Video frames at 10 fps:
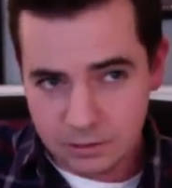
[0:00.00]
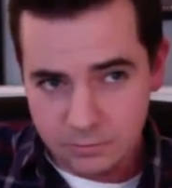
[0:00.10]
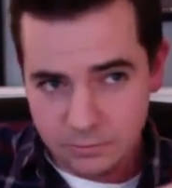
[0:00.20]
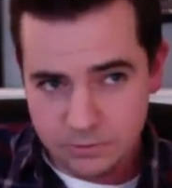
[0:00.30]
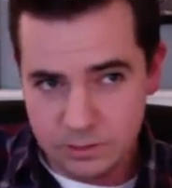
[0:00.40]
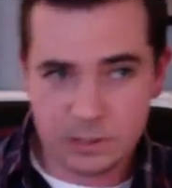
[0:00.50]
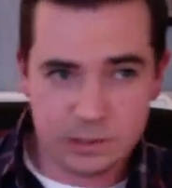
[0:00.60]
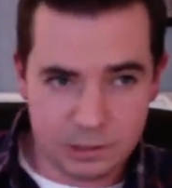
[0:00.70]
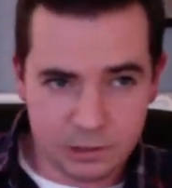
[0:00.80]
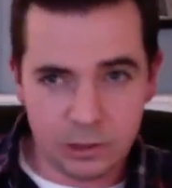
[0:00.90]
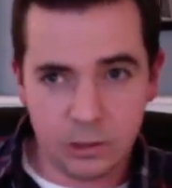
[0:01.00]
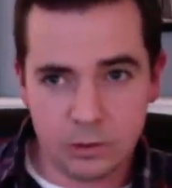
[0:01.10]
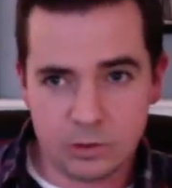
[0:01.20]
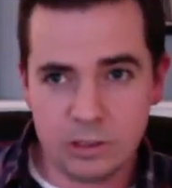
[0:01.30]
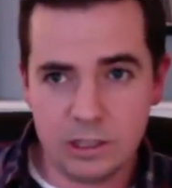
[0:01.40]
since it's
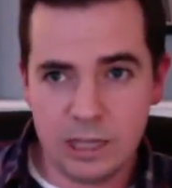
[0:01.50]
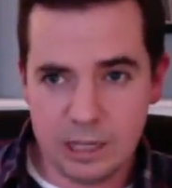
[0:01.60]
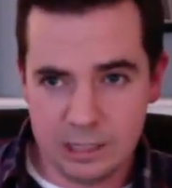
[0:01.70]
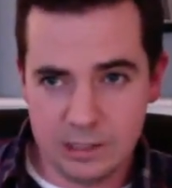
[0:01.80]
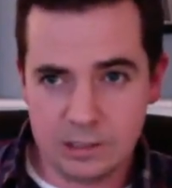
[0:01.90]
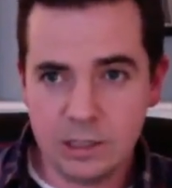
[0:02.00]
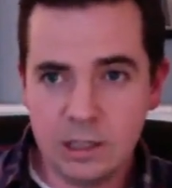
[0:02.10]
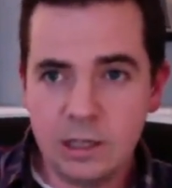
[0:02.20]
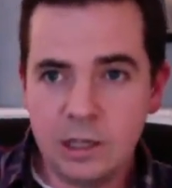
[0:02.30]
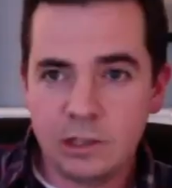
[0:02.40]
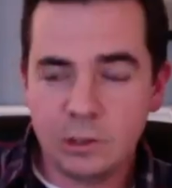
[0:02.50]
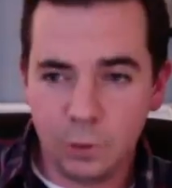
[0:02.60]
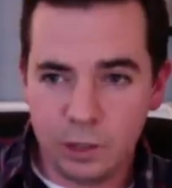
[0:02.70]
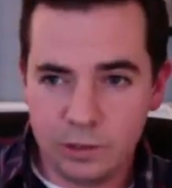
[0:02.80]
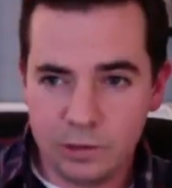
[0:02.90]
closed in the 80s to
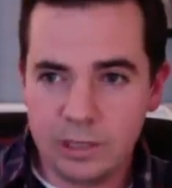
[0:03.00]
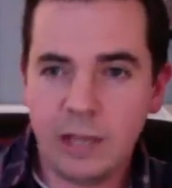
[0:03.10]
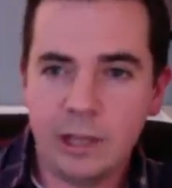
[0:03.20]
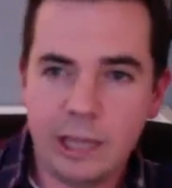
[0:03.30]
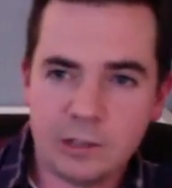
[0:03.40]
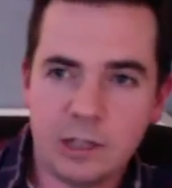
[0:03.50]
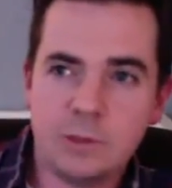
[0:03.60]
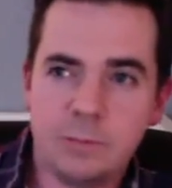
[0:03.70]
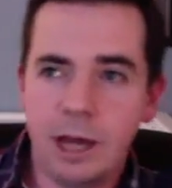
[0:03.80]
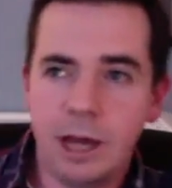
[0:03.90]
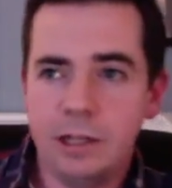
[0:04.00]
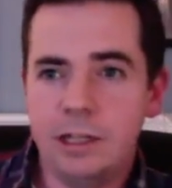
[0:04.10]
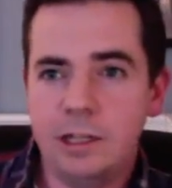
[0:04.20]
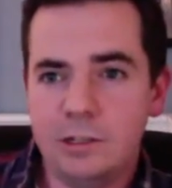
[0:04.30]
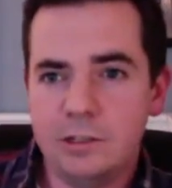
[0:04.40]
when Hell House comes upon it
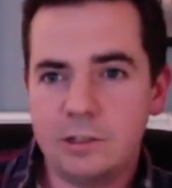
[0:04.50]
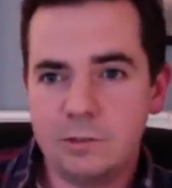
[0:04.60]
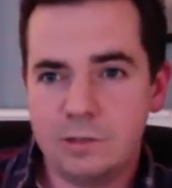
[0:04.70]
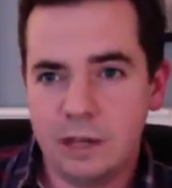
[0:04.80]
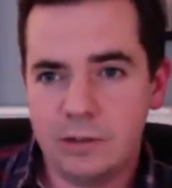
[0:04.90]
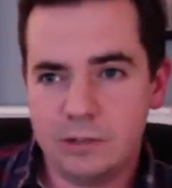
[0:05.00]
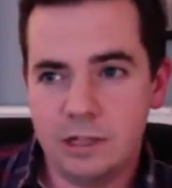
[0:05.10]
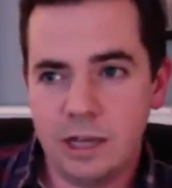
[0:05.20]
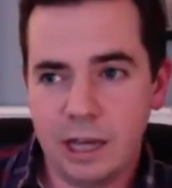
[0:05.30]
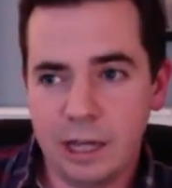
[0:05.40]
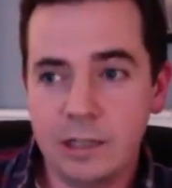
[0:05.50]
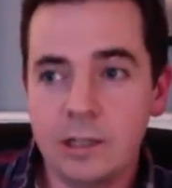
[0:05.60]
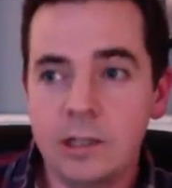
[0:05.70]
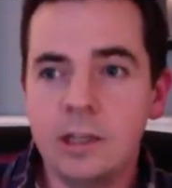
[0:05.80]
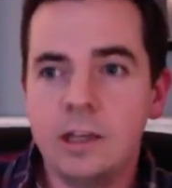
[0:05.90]
in 2009.
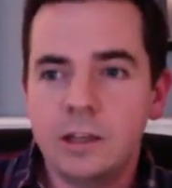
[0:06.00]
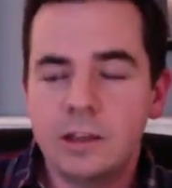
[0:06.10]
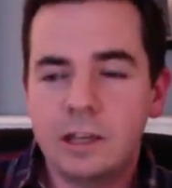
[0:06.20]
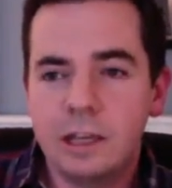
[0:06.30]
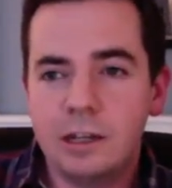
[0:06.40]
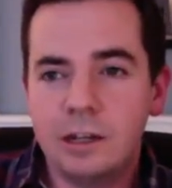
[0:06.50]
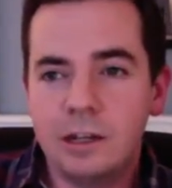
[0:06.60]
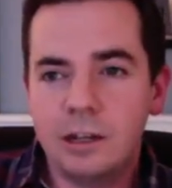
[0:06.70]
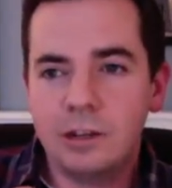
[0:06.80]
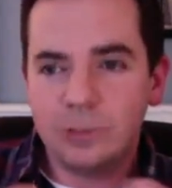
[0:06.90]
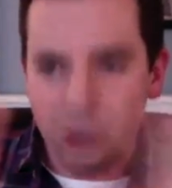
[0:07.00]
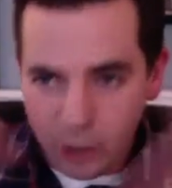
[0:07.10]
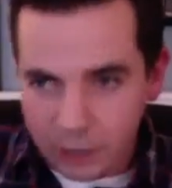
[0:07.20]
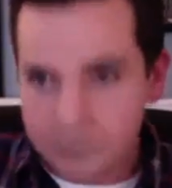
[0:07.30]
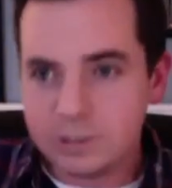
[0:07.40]
Then the
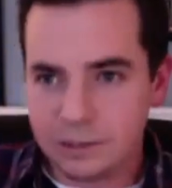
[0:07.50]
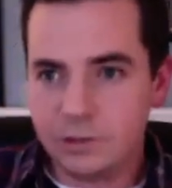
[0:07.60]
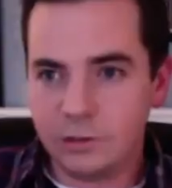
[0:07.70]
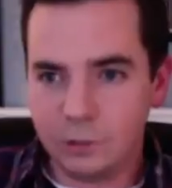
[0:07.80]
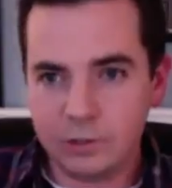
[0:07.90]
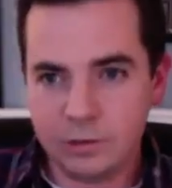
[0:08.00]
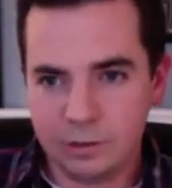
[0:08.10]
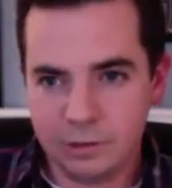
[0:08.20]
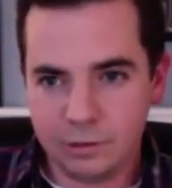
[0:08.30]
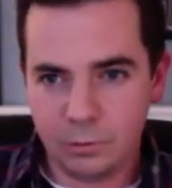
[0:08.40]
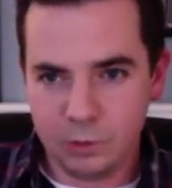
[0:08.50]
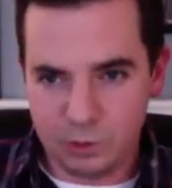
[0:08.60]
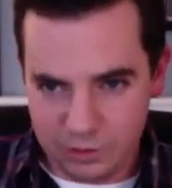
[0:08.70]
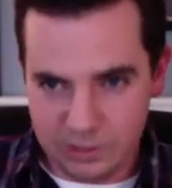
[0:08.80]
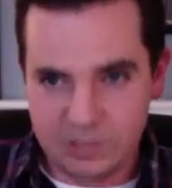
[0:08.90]
haunted look,
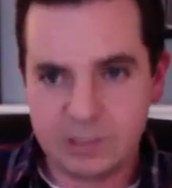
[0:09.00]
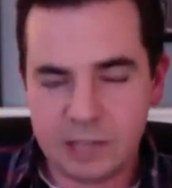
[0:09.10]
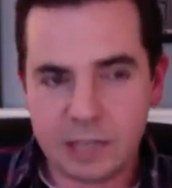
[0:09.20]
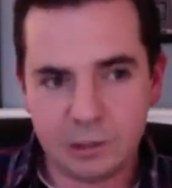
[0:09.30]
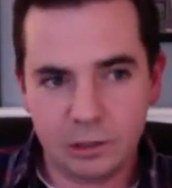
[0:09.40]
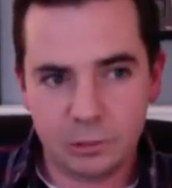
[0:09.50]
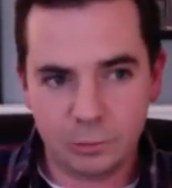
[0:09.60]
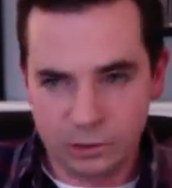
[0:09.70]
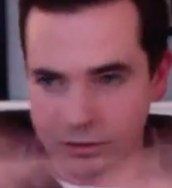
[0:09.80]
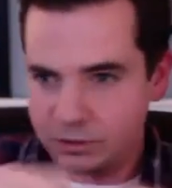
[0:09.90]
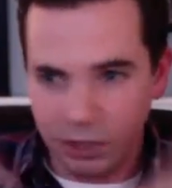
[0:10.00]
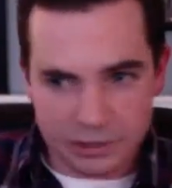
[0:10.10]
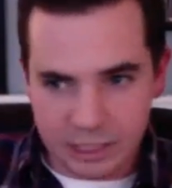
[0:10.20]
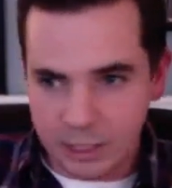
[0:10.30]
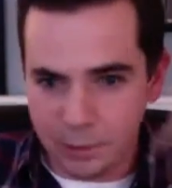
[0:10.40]
which is the second look, where it's all
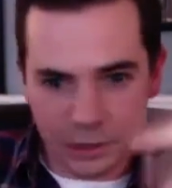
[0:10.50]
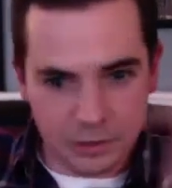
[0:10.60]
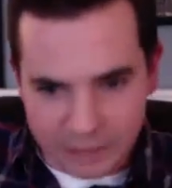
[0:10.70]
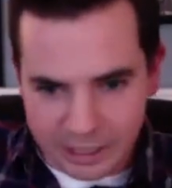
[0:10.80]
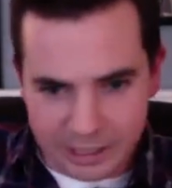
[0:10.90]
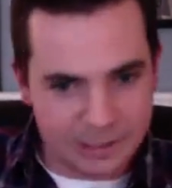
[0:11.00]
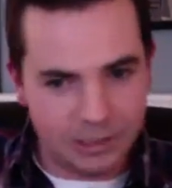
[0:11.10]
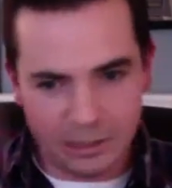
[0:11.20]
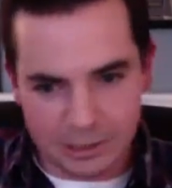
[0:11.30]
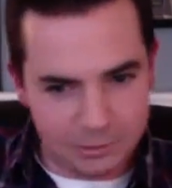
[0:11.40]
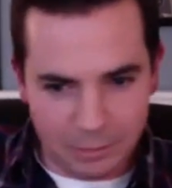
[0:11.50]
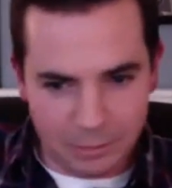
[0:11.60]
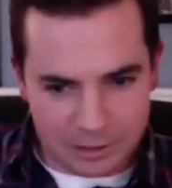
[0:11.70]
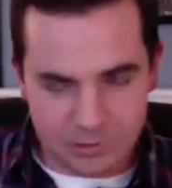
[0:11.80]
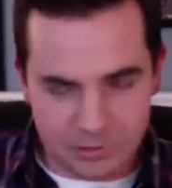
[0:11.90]
set up, all the lights and the
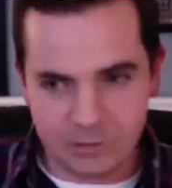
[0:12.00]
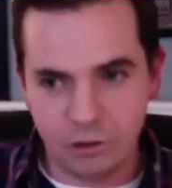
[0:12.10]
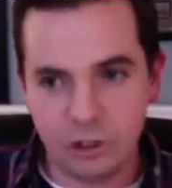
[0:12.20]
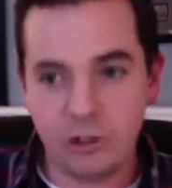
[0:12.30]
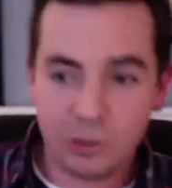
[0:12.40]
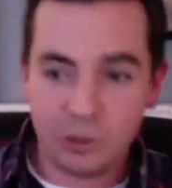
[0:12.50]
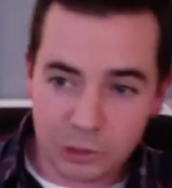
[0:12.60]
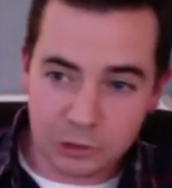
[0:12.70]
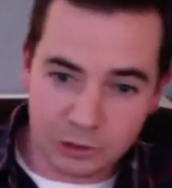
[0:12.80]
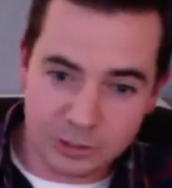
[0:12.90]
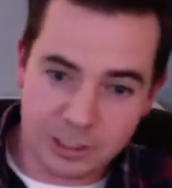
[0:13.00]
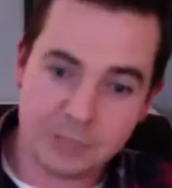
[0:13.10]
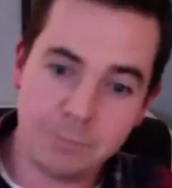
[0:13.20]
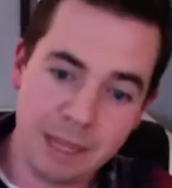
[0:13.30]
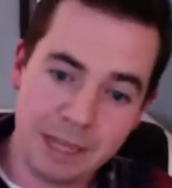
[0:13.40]
monsters that were. And then the third look is
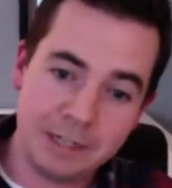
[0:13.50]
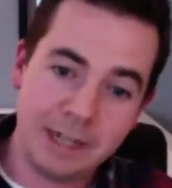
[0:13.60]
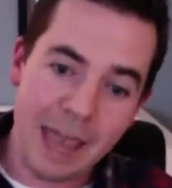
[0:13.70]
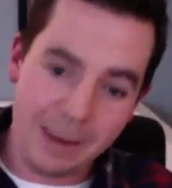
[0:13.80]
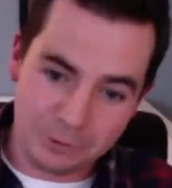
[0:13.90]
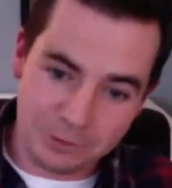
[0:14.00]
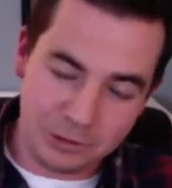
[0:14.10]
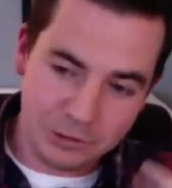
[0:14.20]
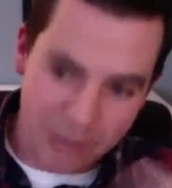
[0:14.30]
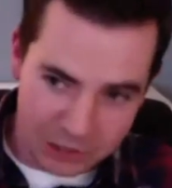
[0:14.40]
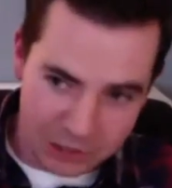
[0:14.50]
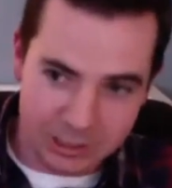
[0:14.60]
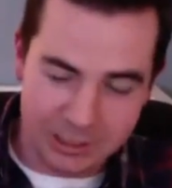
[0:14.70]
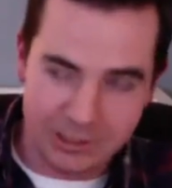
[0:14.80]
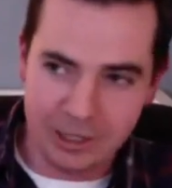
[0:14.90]
abandoned after the
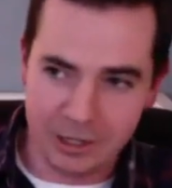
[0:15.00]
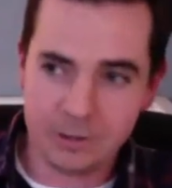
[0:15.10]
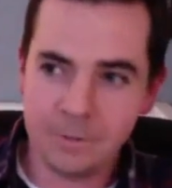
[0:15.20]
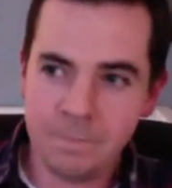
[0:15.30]
tragedy there,